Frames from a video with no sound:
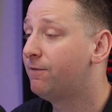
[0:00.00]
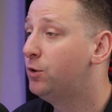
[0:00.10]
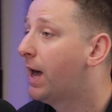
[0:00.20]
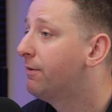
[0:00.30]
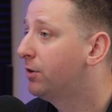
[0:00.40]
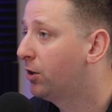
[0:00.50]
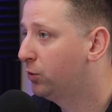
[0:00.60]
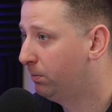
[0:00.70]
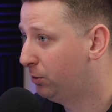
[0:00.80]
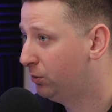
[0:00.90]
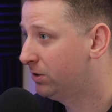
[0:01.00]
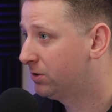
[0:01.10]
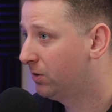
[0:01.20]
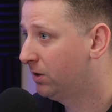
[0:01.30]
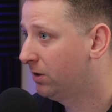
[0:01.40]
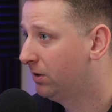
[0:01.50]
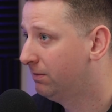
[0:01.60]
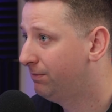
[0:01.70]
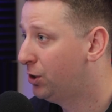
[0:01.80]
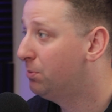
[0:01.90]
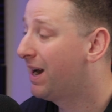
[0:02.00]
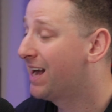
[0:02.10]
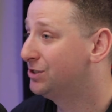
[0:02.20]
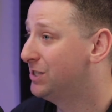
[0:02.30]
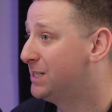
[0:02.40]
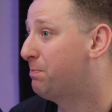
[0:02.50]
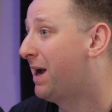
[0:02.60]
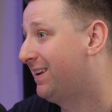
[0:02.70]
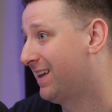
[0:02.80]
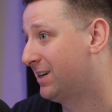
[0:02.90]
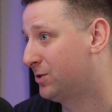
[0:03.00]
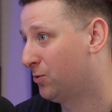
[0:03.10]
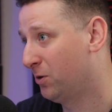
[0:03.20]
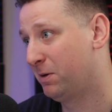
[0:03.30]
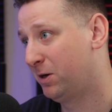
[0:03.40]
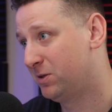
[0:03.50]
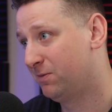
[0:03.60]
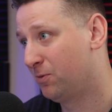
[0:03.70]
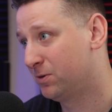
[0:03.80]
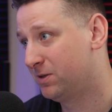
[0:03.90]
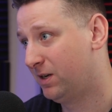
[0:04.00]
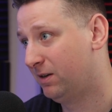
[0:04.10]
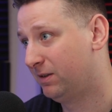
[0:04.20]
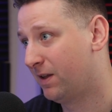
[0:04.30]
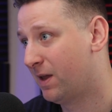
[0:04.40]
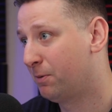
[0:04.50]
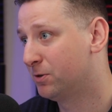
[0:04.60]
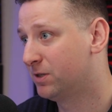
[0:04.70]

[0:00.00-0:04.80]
if you have an autoimmune disorder, you might actually spike that disorder by using Force healing on that